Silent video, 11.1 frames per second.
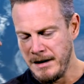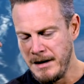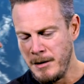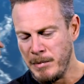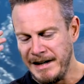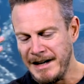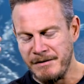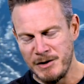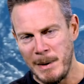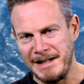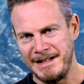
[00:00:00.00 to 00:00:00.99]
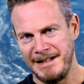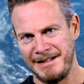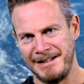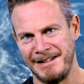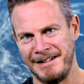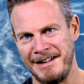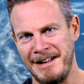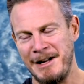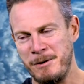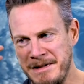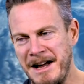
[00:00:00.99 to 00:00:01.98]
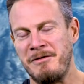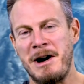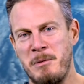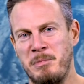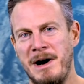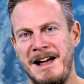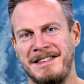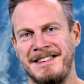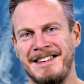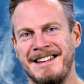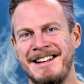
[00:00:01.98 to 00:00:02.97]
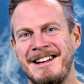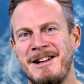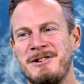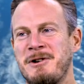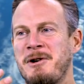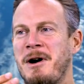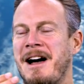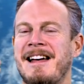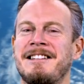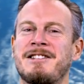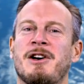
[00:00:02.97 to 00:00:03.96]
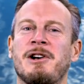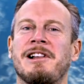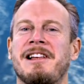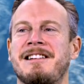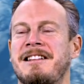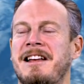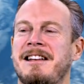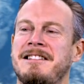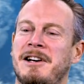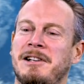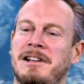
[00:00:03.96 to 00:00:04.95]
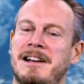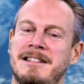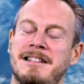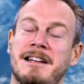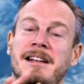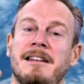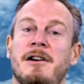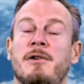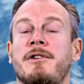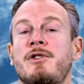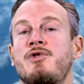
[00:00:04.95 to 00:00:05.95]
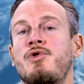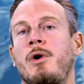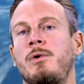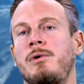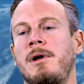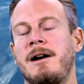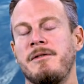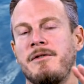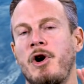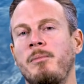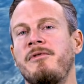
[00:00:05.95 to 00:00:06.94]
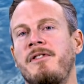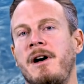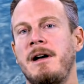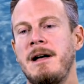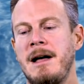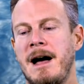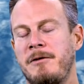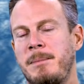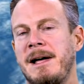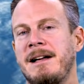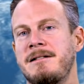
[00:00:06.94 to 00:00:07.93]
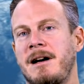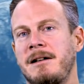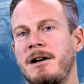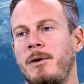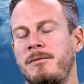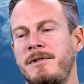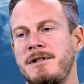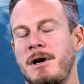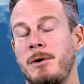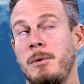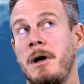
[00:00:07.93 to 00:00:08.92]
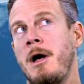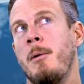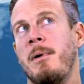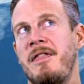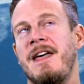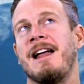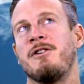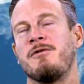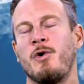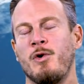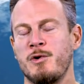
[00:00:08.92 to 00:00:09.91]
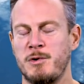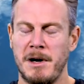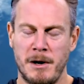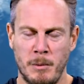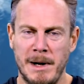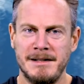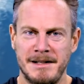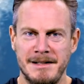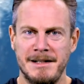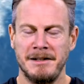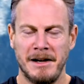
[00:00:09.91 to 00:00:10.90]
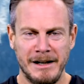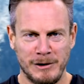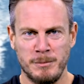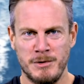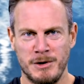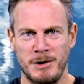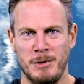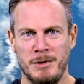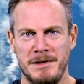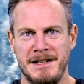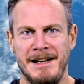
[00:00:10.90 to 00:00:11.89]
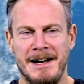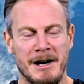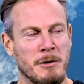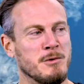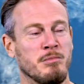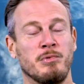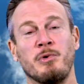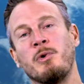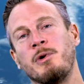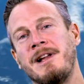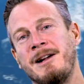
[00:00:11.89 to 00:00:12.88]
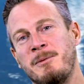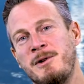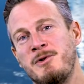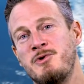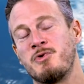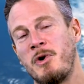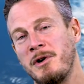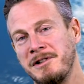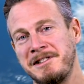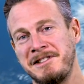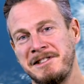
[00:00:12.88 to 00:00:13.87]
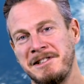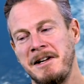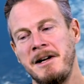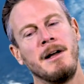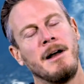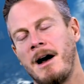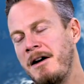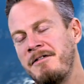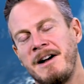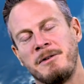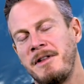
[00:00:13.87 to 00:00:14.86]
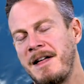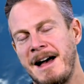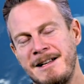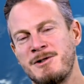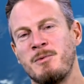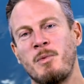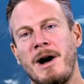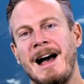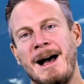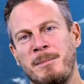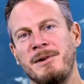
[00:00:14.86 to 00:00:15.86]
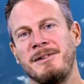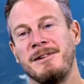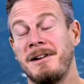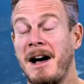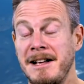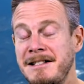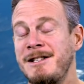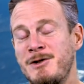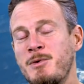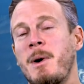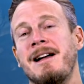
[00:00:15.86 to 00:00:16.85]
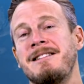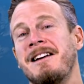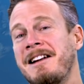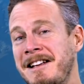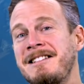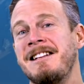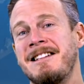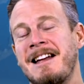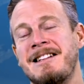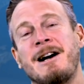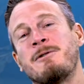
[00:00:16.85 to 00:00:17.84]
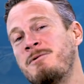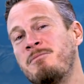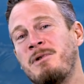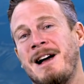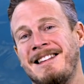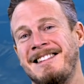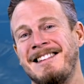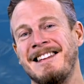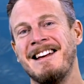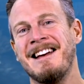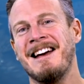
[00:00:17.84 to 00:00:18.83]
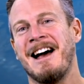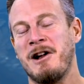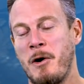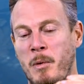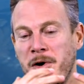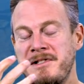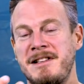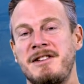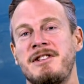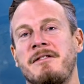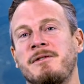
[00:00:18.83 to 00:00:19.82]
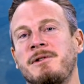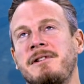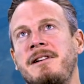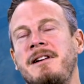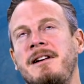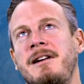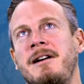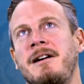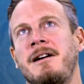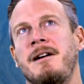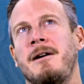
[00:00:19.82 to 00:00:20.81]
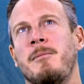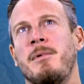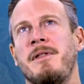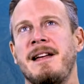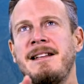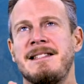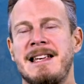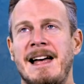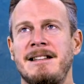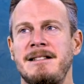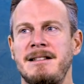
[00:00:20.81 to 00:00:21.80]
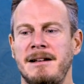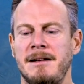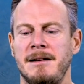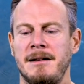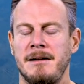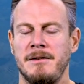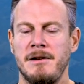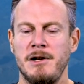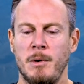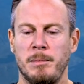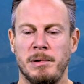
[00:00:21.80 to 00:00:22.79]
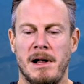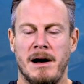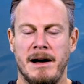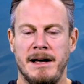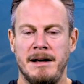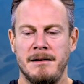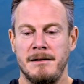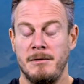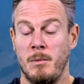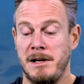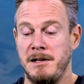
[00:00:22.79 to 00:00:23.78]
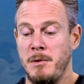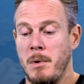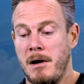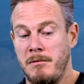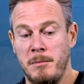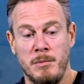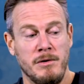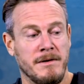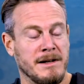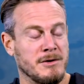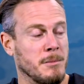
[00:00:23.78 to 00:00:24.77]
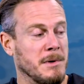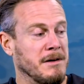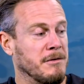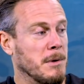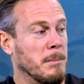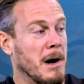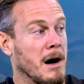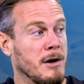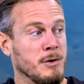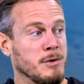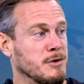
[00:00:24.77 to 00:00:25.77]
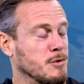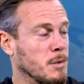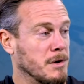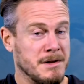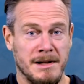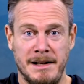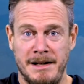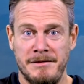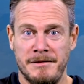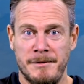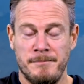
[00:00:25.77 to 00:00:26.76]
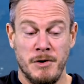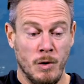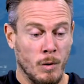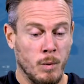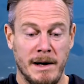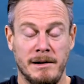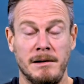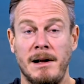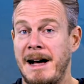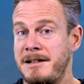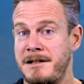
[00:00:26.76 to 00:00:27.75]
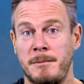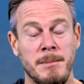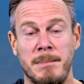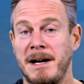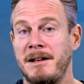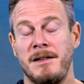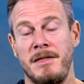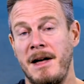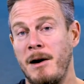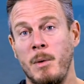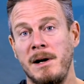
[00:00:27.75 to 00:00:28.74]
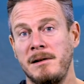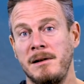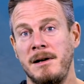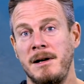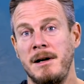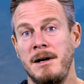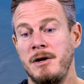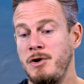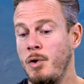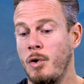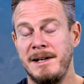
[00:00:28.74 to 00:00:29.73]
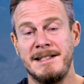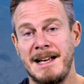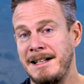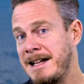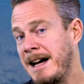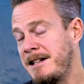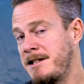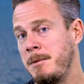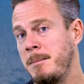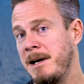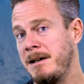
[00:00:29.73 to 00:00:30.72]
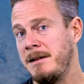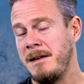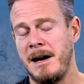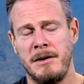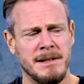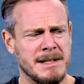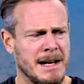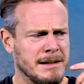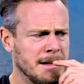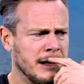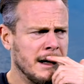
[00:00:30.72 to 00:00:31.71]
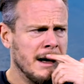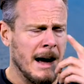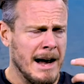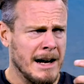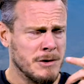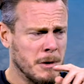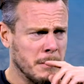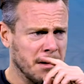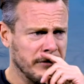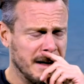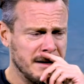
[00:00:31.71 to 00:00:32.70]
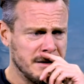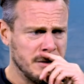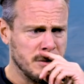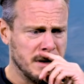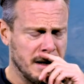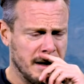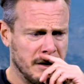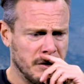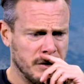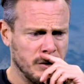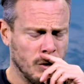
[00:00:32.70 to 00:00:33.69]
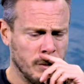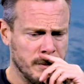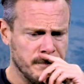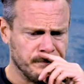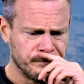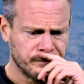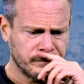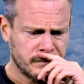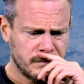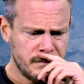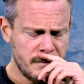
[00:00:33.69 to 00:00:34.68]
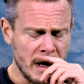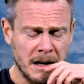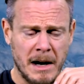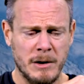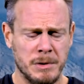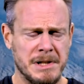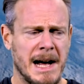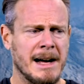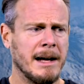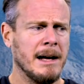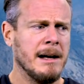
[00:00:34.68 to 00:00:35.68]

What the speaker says: But he never sweated. He was never out of breath. So I internalized this idea of control and of comfort and of being inside the comfort zone. But then, of course, when I went and did nightclub security and I was brawling with drunks, I found that that isn't what happened. I did sweat and I did get out of breath and I was disheveled. But the intent that you apply when you are removing somebody from a bar who doesn't want to leave, your will has to be bigger than their will. Your intent has to be bigger than their intent. I asked one of my friends who's another doorman, a guy called Jack,